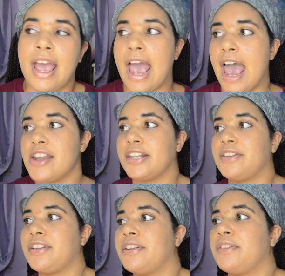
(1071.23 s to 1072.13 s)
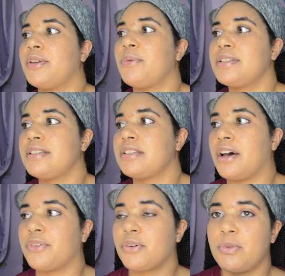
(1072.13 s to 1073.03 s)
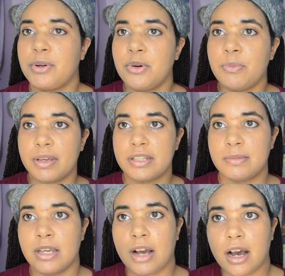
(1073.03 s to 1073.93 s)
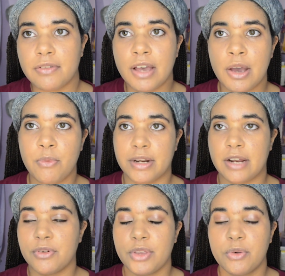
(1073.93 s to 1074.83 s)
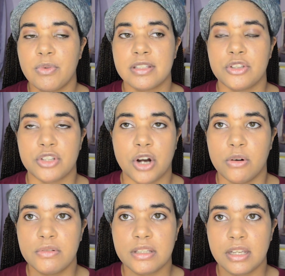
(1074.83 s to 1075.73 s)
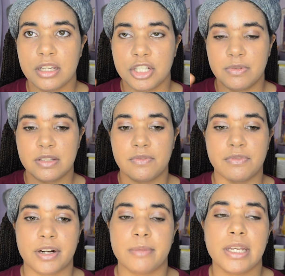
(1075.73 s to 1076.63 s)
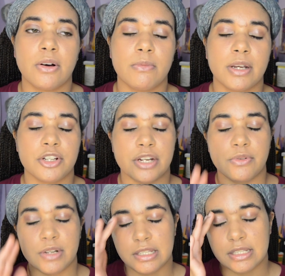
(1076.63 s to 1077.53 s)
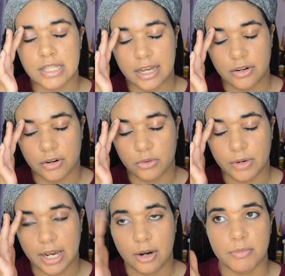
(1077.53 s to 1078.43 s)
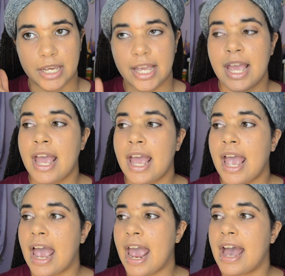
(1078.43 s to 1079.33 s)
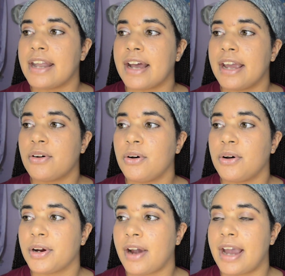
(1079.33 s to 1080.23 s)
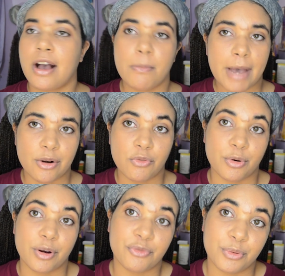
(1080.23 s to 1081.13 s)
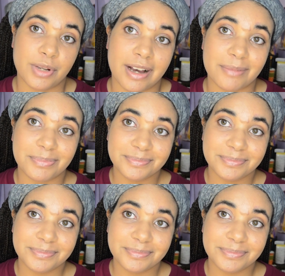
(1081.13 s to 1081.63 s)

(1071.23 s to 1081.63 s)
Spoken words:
And there was this other woman who pissed me off whenever there wasn't toast. She was in front of me. Oh my gosh, I couldn't stand her. Lord help me. And I call her, I got mad over a fruit cup.